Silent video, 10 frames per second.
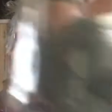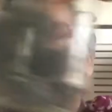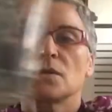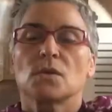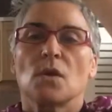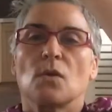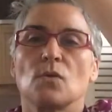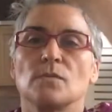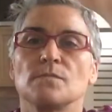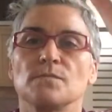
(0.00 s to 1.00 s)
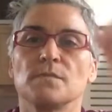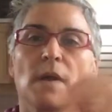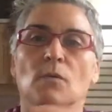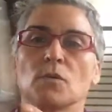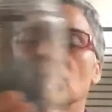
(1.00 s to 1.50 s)
So
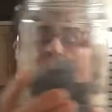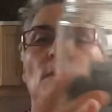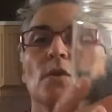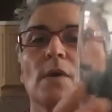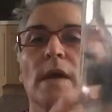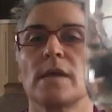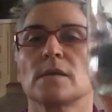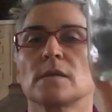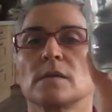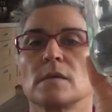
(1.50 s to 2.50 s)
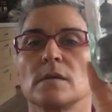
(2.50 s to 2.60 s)
I want to show you guys.